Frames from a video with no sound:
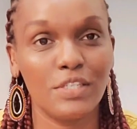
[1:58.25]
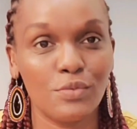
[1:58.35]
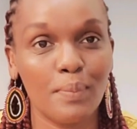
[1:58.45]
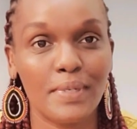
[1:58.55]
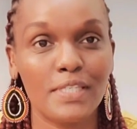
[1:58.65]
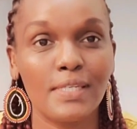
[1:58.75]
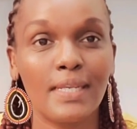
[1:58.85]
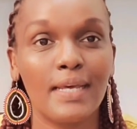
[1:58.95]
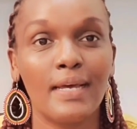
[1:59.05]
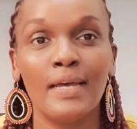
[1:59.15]
into a
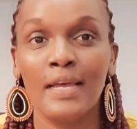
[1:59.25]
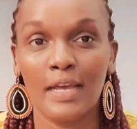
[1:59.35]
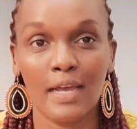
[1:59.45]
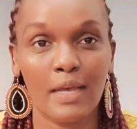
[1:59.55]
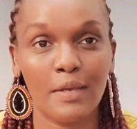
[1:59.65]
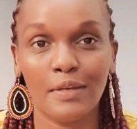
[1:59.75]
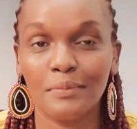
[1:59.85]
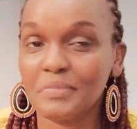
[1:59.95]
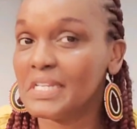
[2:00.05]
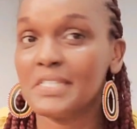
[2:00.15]
particular,
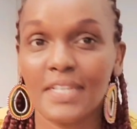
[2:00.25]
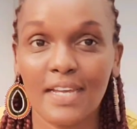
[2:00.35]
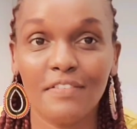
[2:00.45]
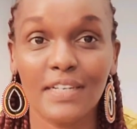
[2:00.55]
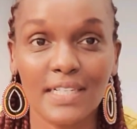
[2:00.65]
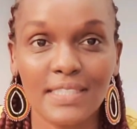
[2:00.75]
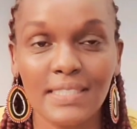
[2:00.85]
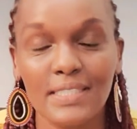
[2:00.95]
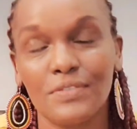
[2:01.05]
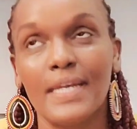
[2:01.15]
let's say governor
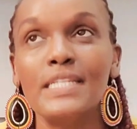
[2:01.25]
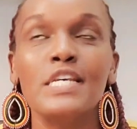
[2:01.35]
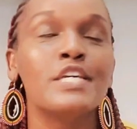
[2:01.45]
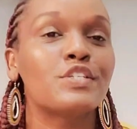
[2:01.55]
seat, right?